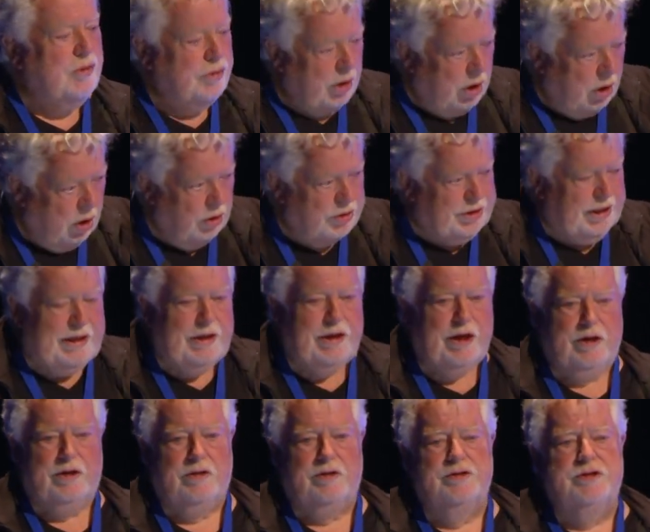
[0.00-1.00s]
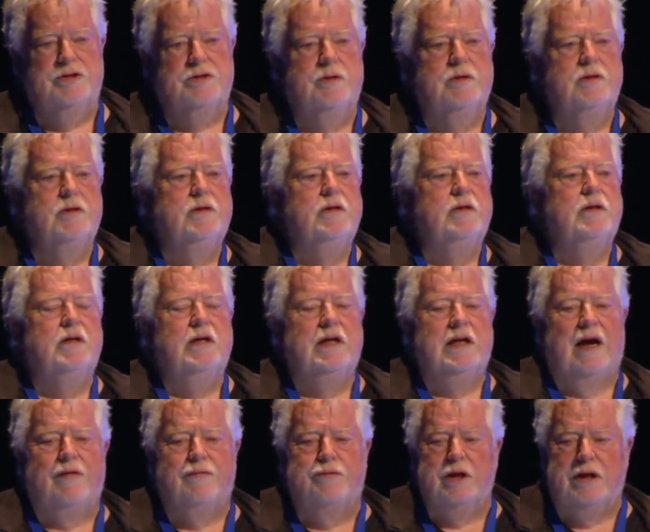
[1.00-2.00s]
The hockey girls
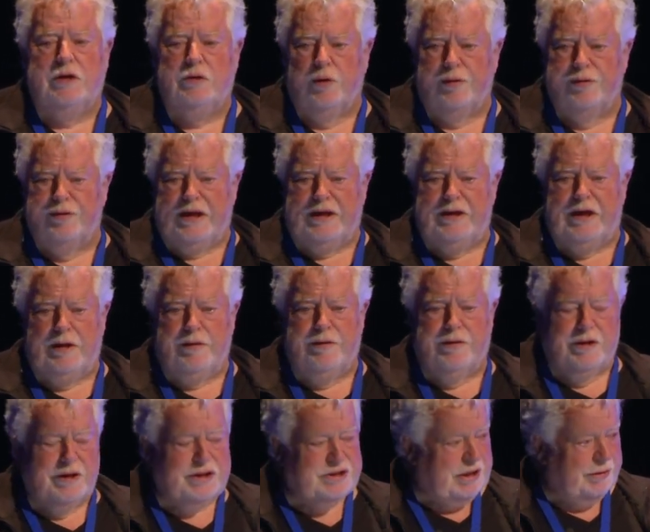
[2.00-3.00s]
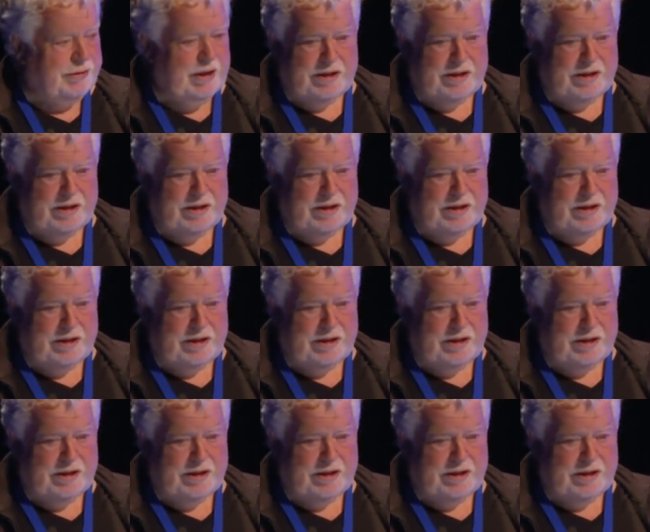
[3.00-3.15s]
have a thing called Thinking Thursday.